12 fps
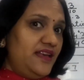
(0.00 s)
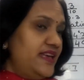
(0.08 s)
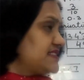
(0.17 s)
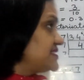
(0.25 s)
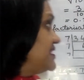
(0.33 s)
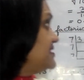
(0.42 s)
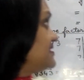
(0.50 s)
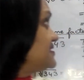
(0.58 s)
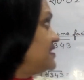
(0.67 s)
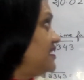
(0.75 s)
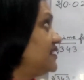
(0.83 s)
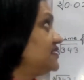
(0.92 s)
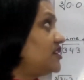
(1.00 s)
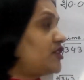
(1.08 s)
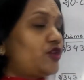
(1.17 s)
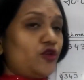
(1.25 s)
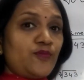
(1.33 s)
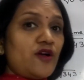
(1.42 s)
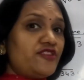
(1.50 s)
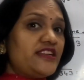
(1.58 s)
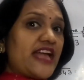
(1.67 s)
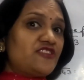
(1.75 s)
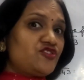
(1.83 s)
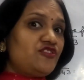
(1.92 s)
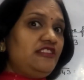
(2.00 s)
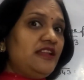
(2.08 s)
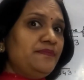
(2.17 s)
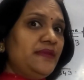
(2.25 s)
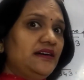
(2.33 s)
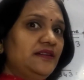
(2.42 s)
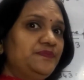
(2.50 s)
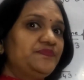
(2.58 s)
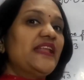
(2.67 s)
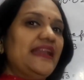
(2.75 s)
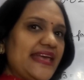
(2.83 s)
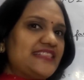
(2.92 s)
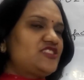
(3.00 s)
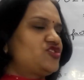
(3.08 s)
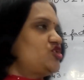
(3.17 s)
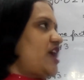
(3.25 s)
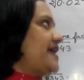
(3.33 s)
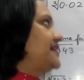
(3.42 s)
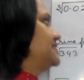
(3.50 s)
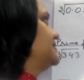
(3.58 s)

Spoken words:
Is this the cube of a natural number? Let's check.